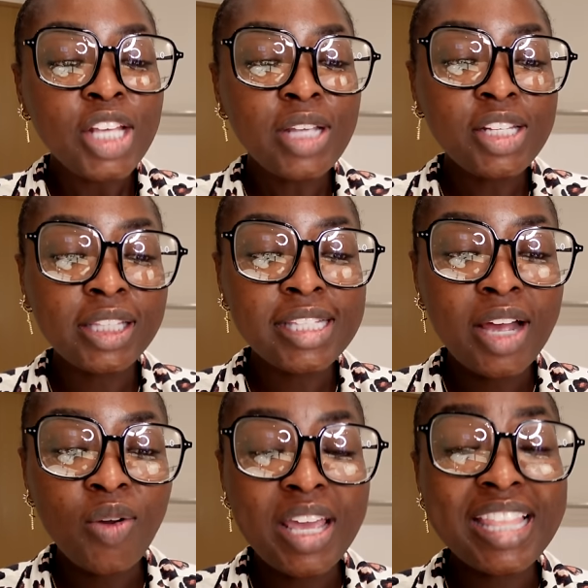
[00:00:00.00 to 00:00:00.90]
So check this
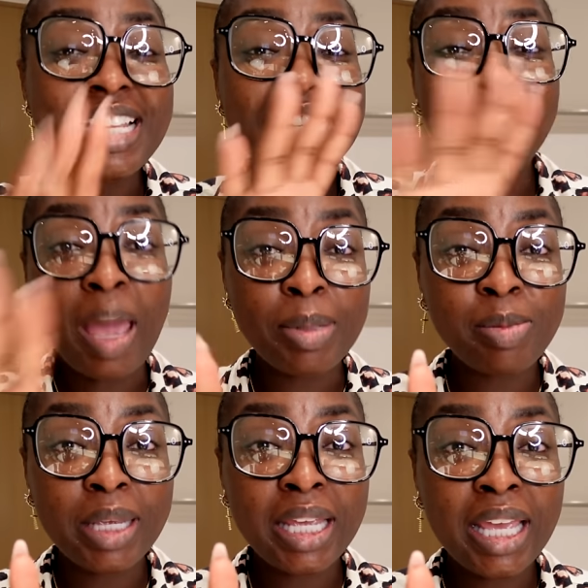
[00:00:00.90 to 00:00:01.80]
out. This has never happened
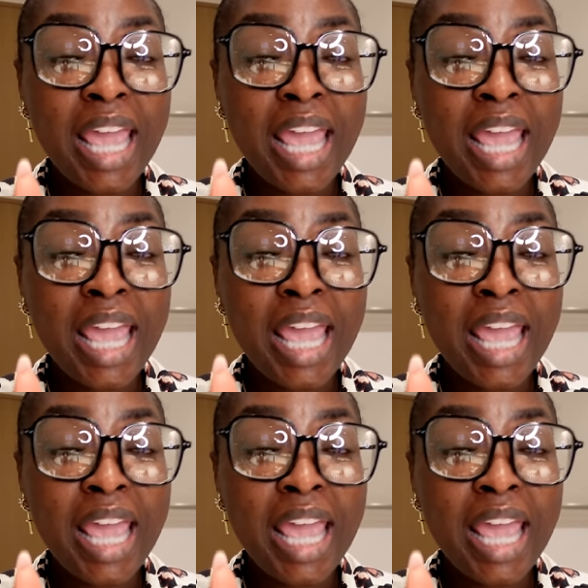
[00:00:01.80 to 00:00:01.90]
to me.